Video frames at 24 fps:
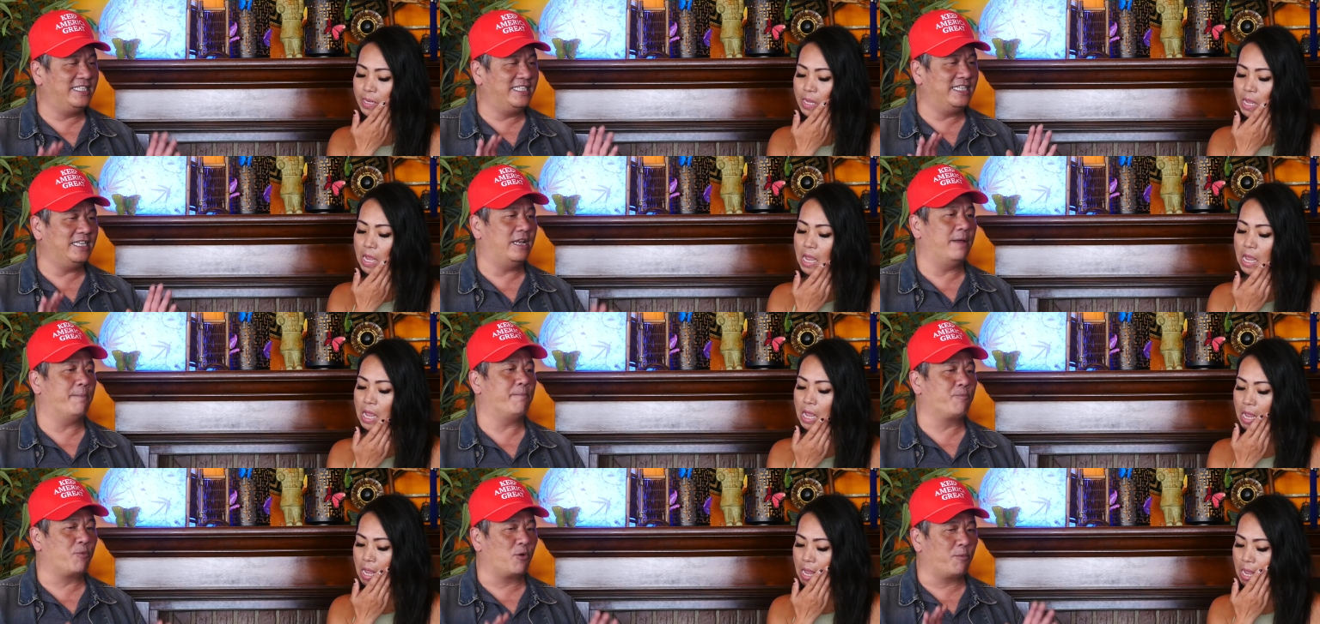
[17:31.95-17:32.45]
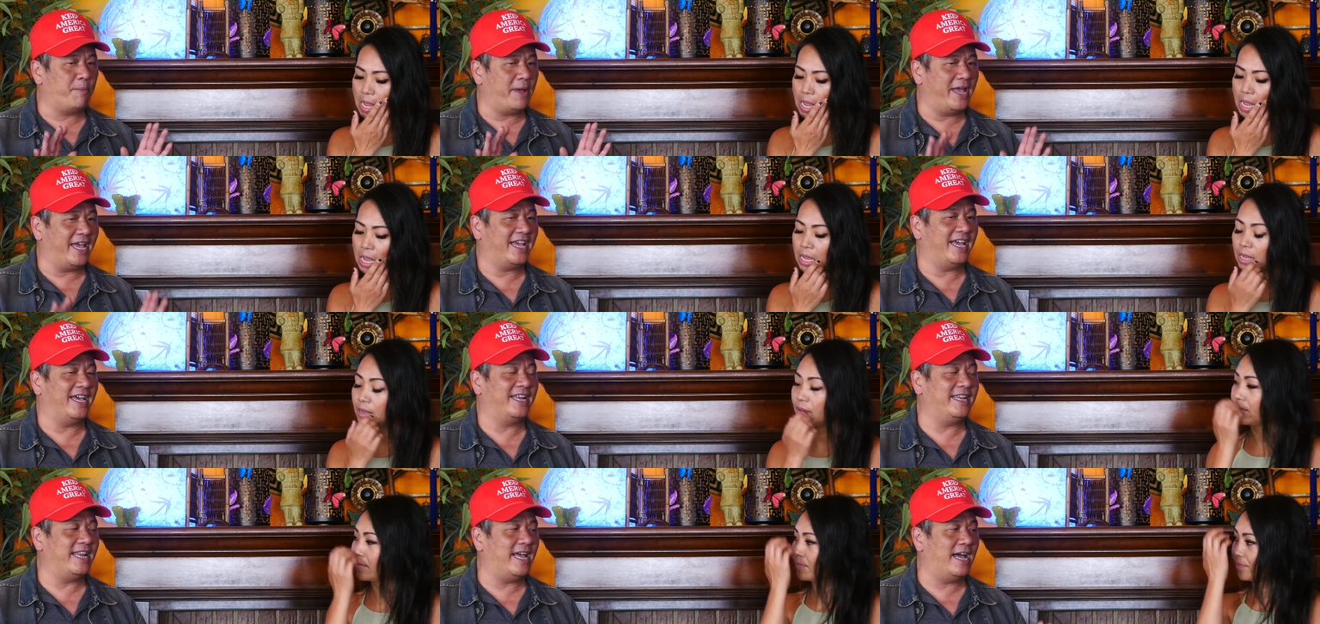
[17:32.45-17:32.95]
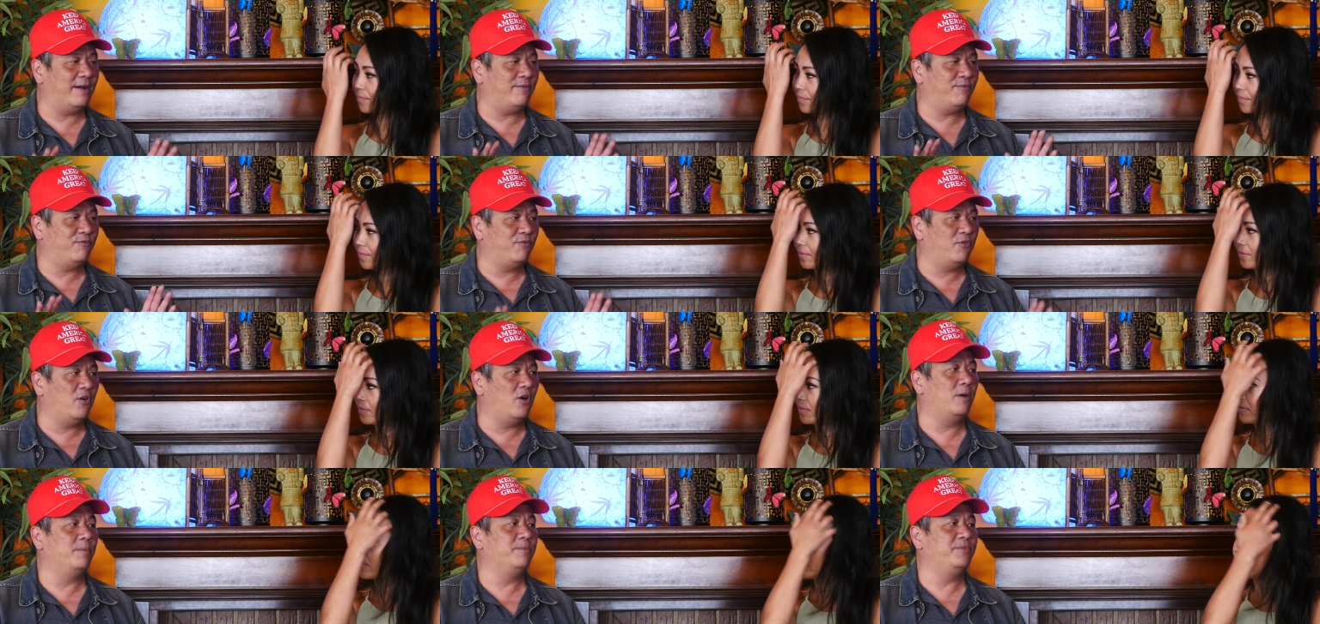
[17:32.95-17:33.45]
Speaker 1: is the propaganda
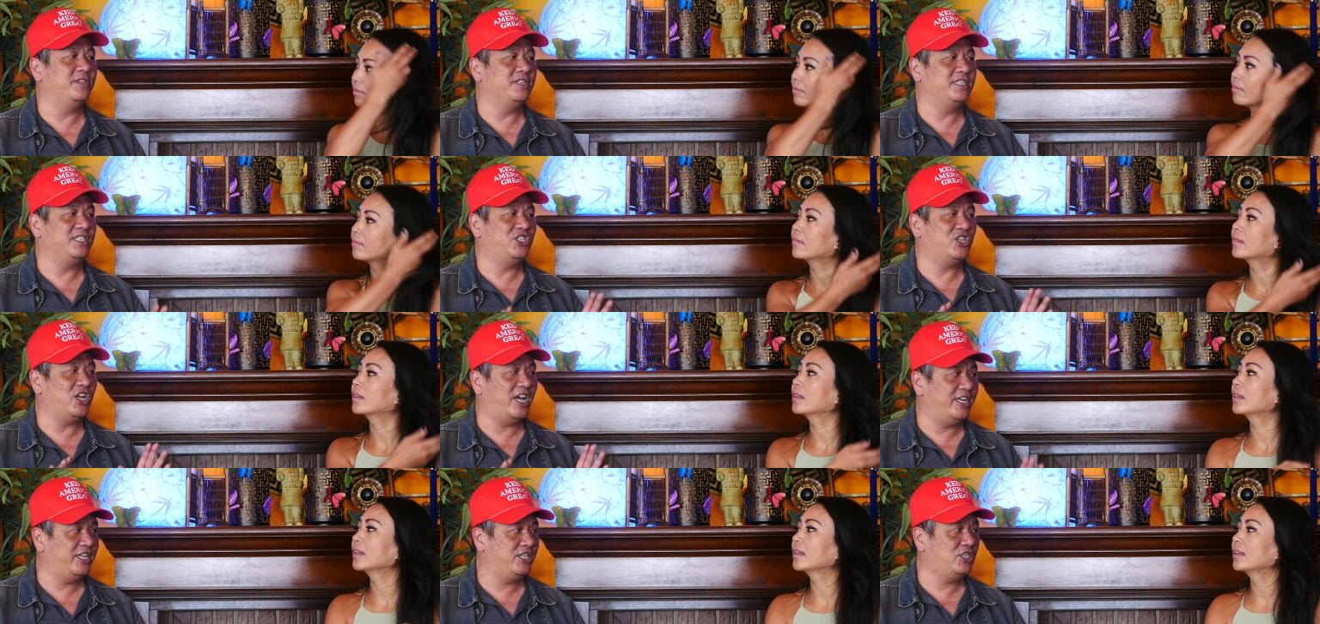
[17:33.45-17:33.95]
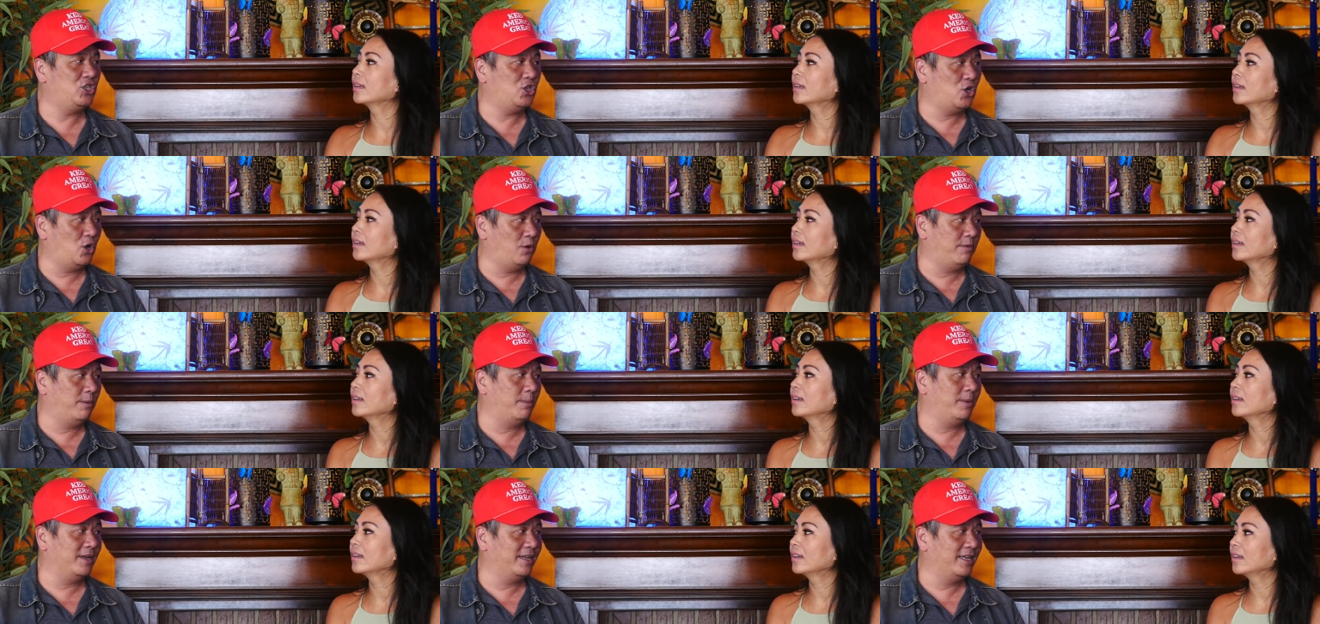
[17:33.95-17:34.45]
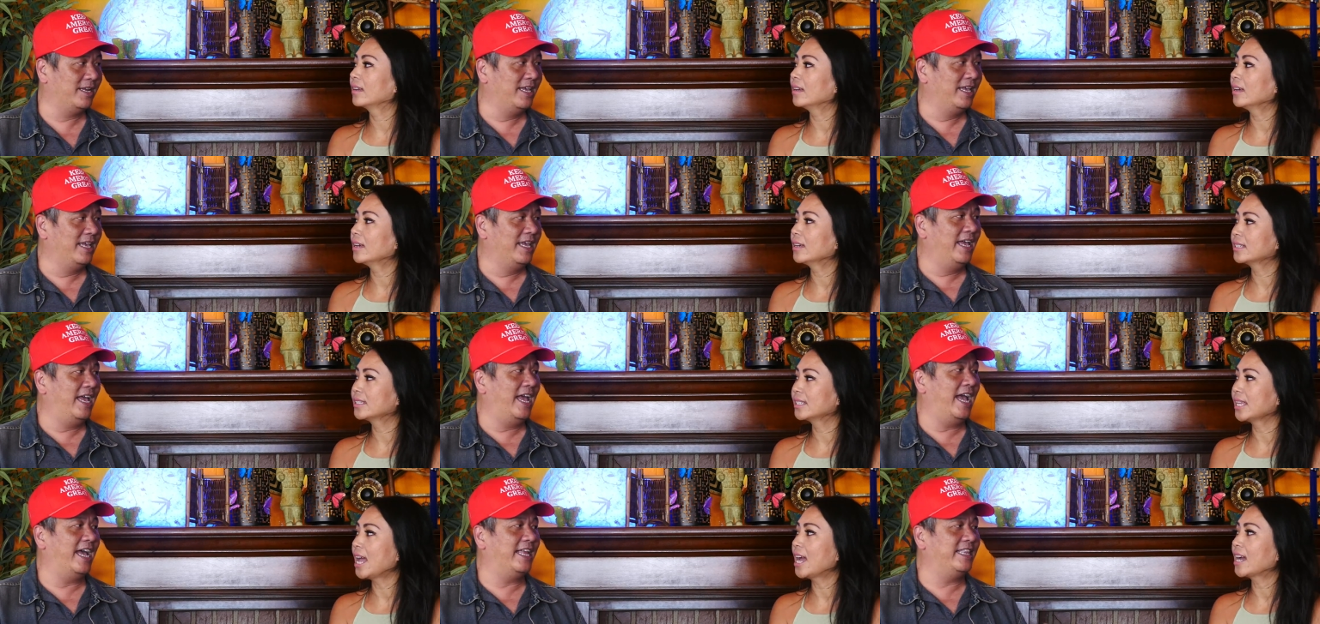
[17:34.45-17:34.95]
from the Chinese government.
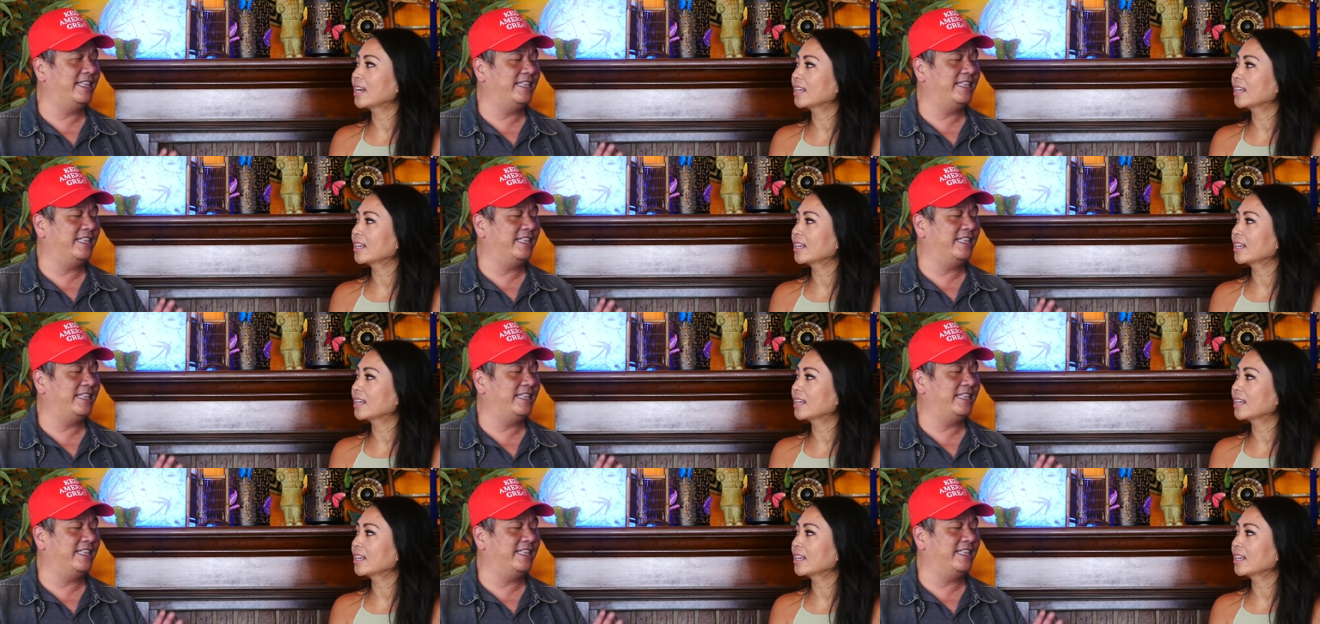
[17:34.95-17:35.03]
Exactly. And